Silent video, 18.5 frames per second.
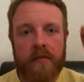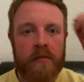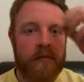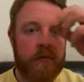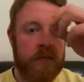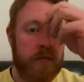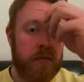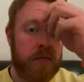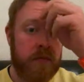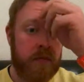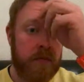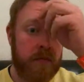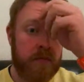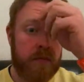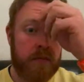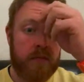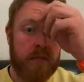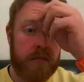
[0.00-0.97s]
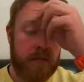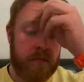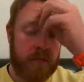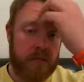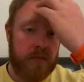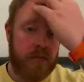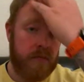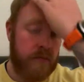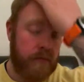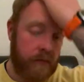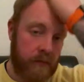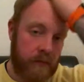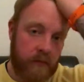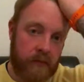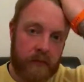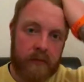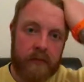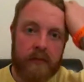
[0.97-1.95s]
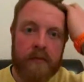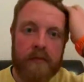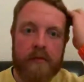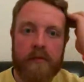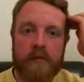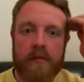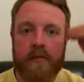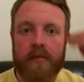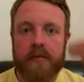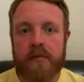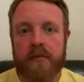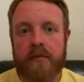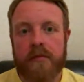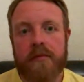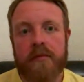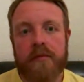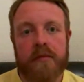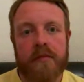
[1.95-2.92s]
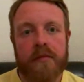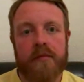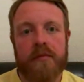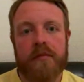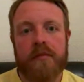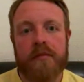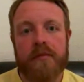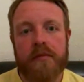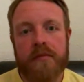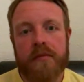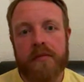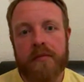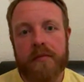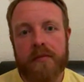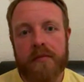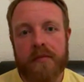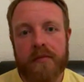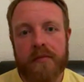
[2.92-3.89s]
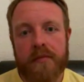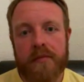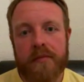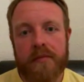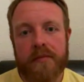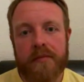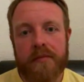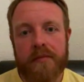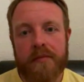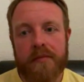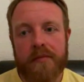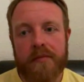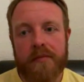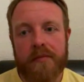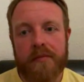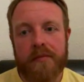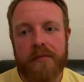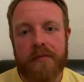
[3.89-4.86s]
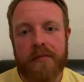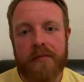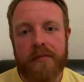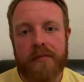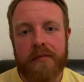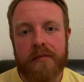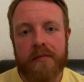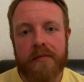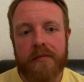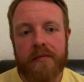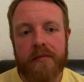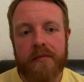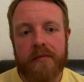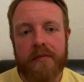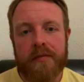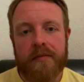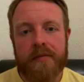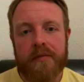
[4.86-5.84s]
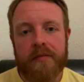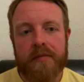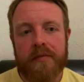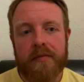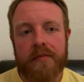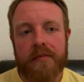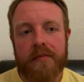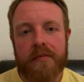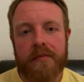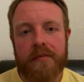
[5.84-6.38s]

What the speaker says: [no speech]